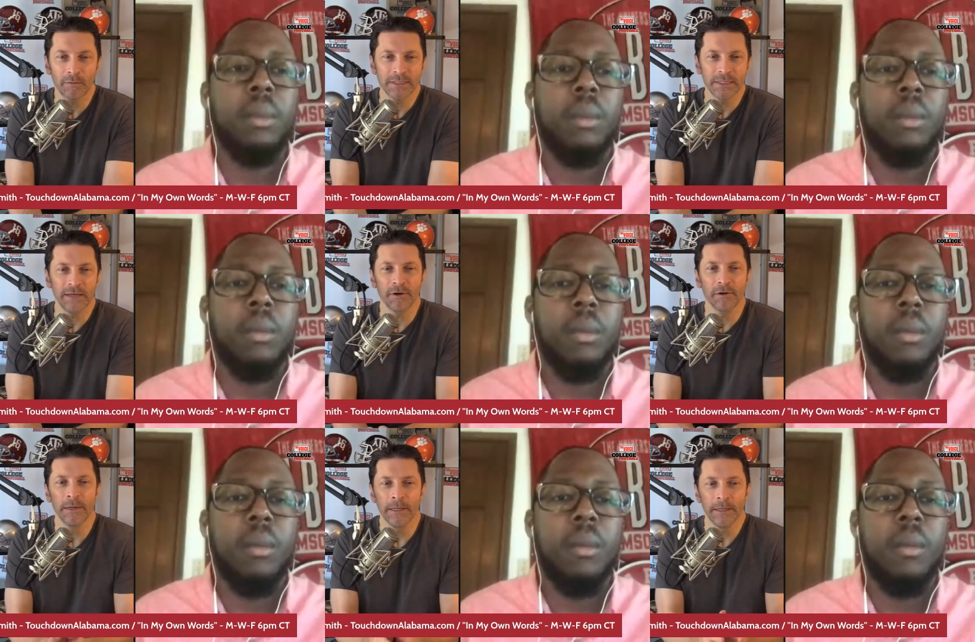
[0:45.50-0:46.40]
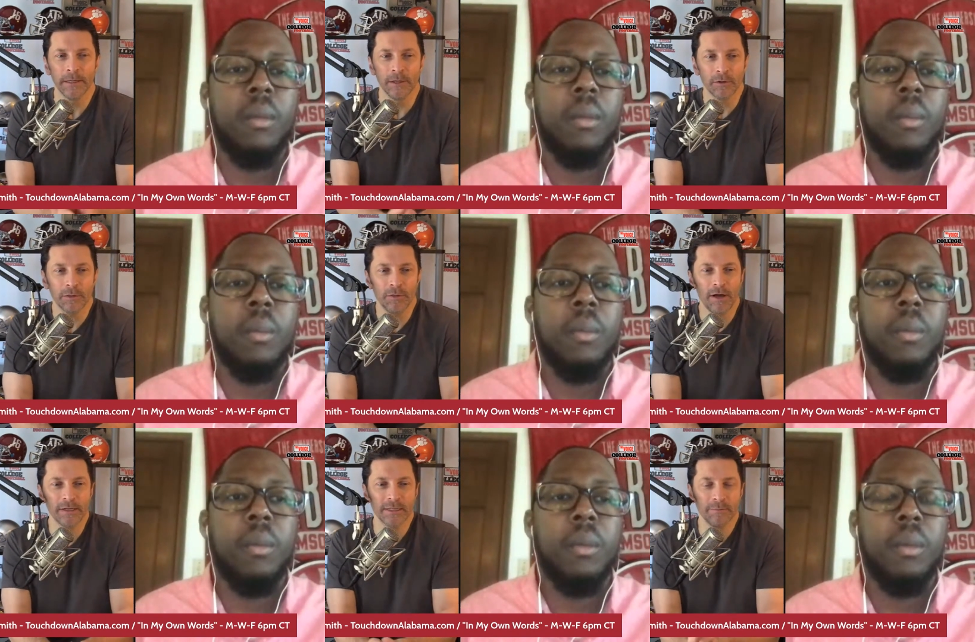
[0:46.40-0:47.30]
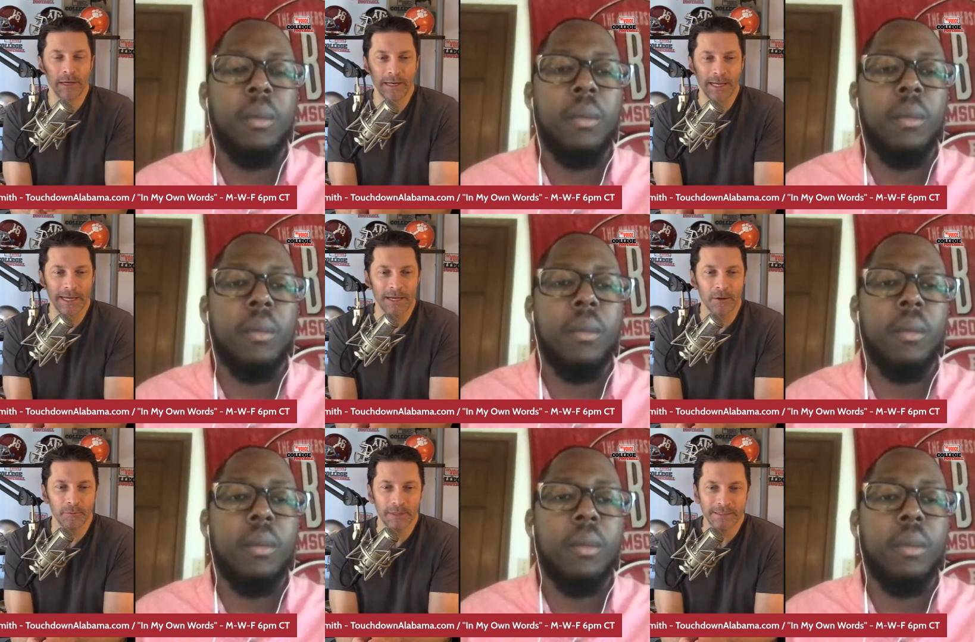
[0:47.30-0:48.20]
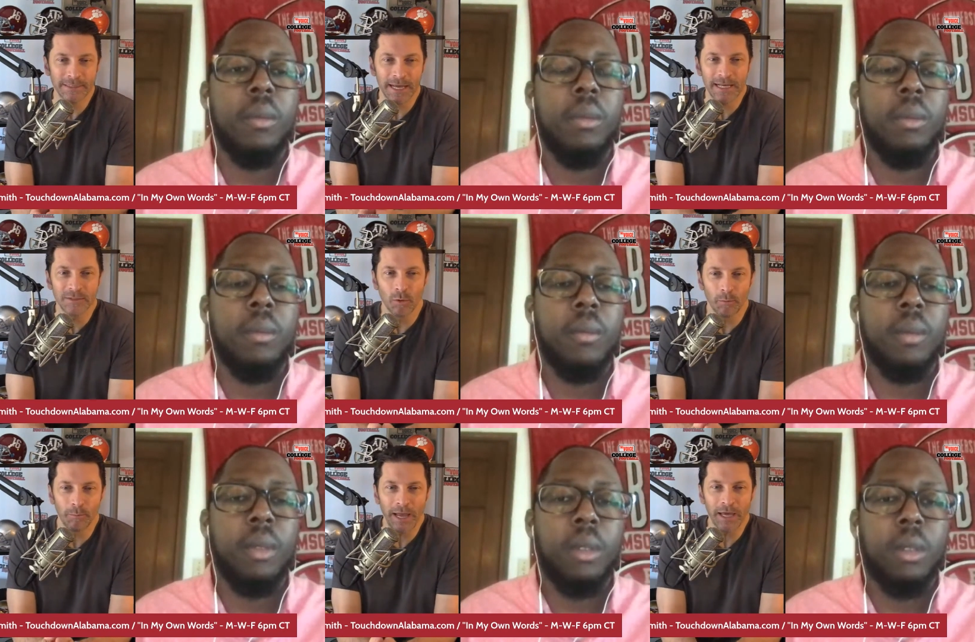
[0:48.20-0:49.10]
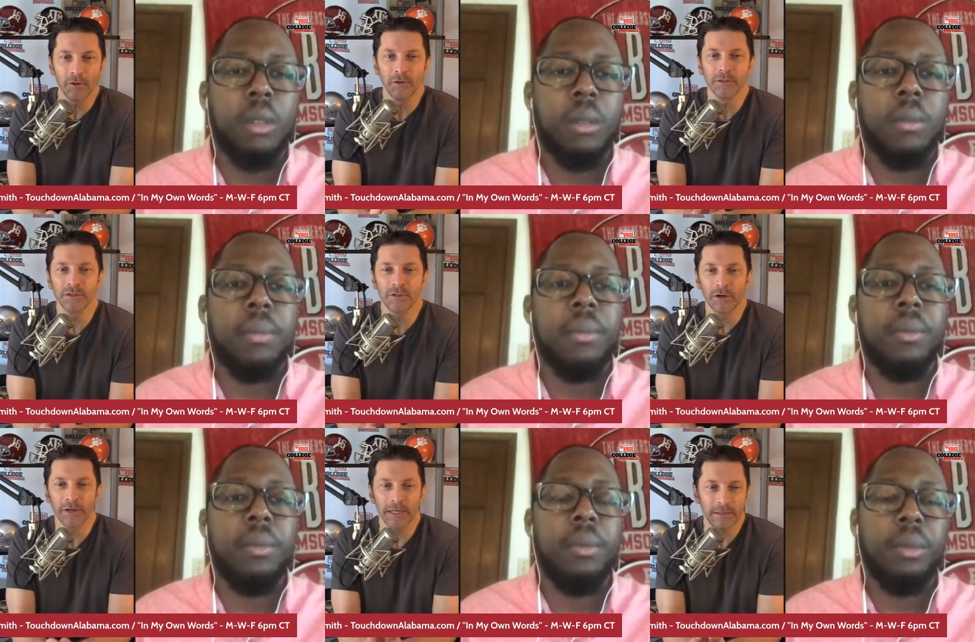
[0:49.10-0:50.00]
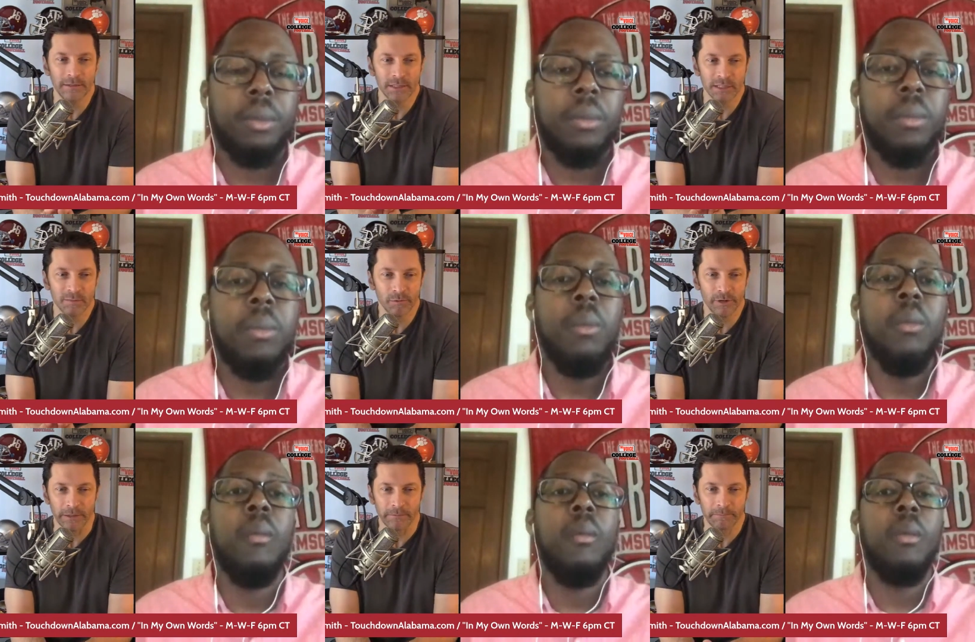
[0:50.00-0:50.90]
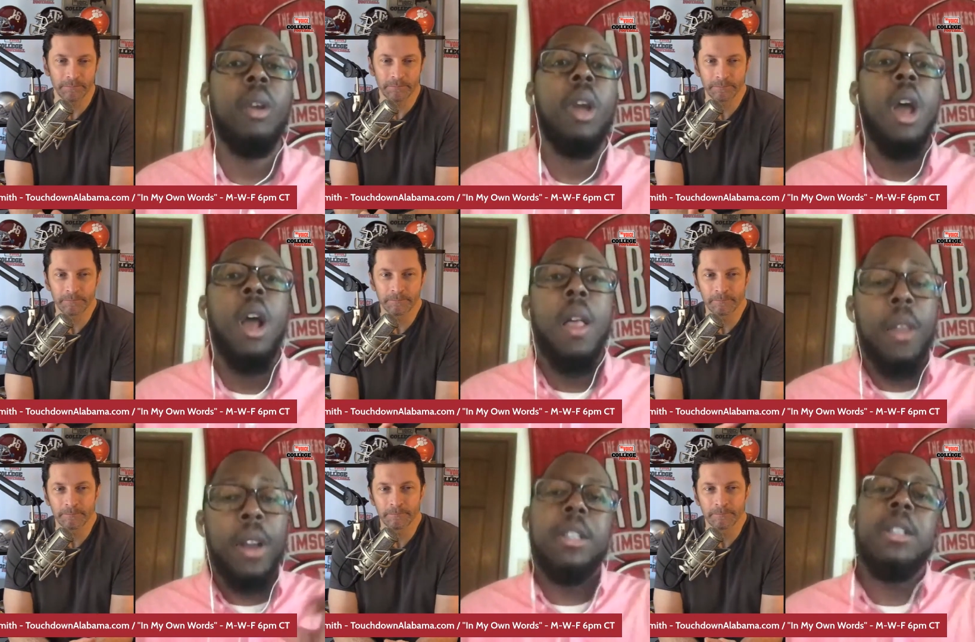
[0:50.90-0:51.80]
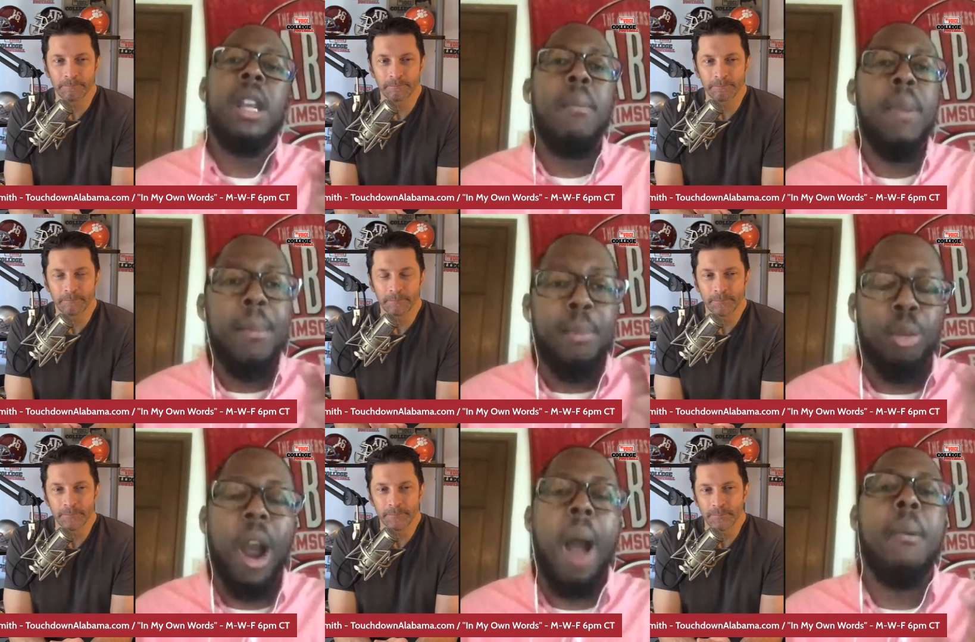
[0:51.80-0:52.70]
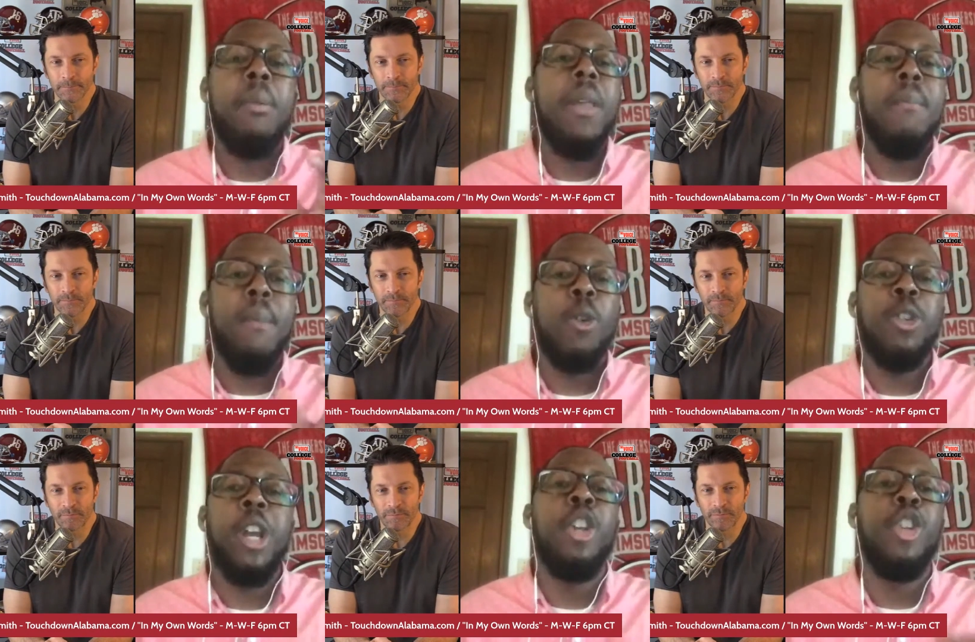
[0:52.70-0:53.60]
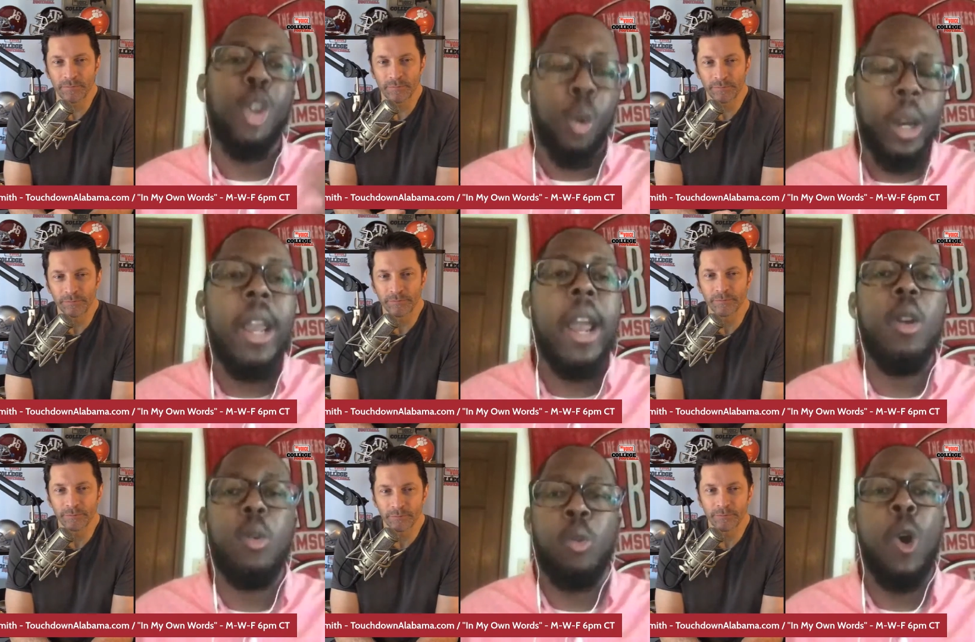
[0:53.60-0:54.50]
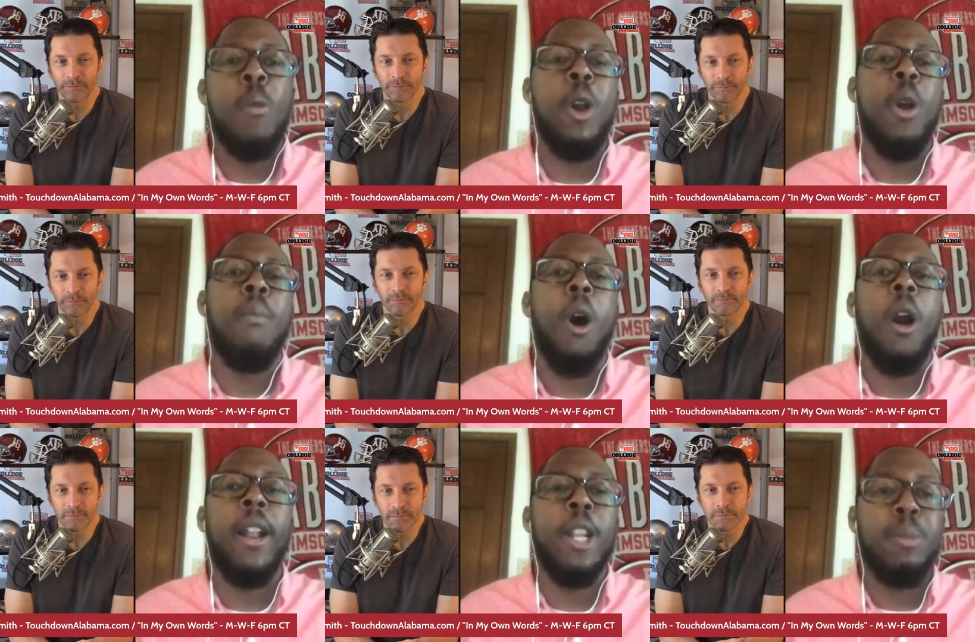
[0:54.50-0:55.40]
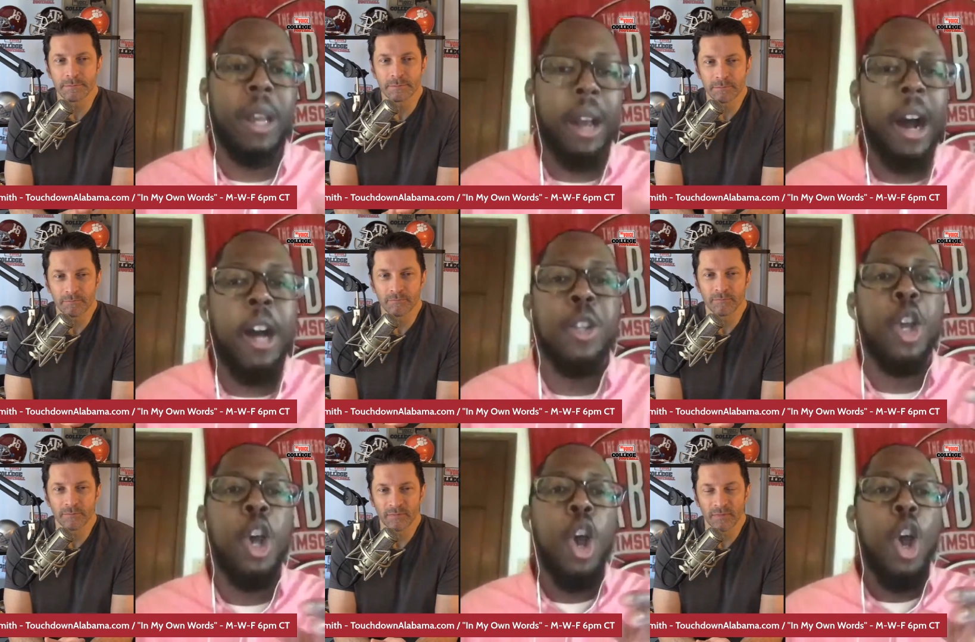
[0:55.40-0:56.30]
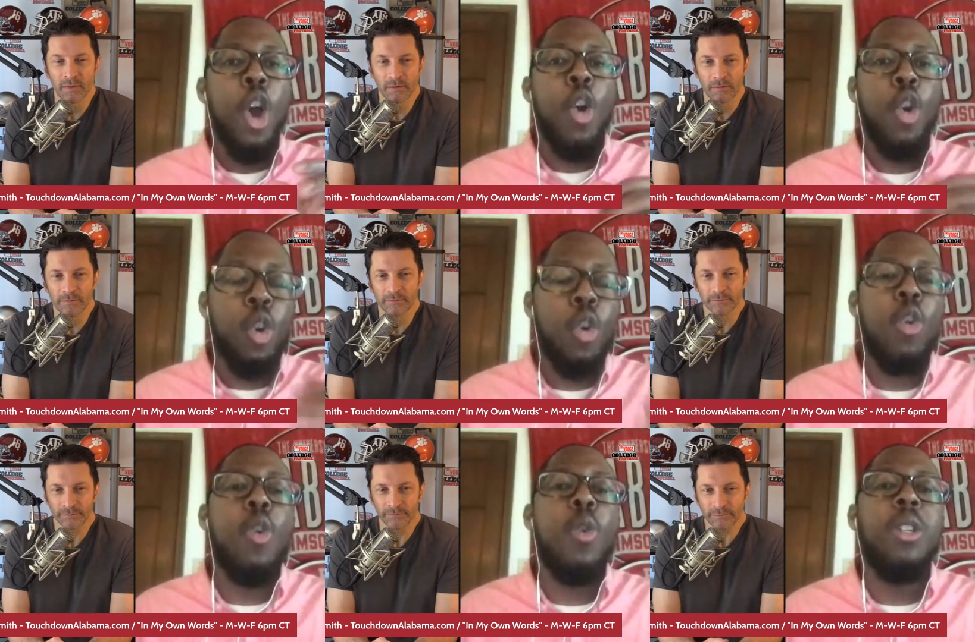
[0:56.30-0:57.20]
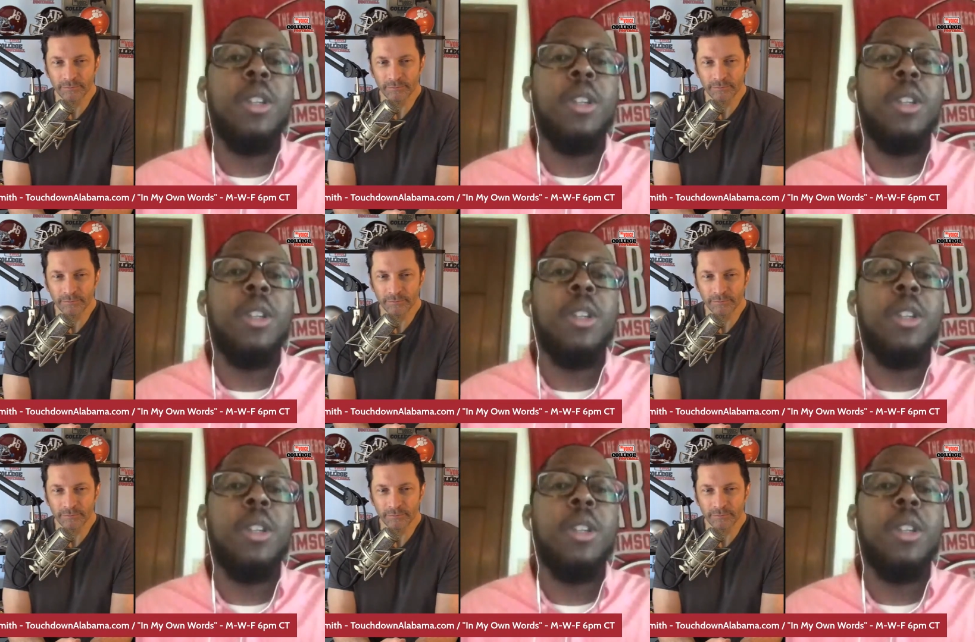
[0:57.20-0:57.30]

Speaker 1: receiver. Your thoughts about how these guys will battle starting in the spring?
Speaker 2: This is going to be probably the most intriguing room here, Mark, and it's because who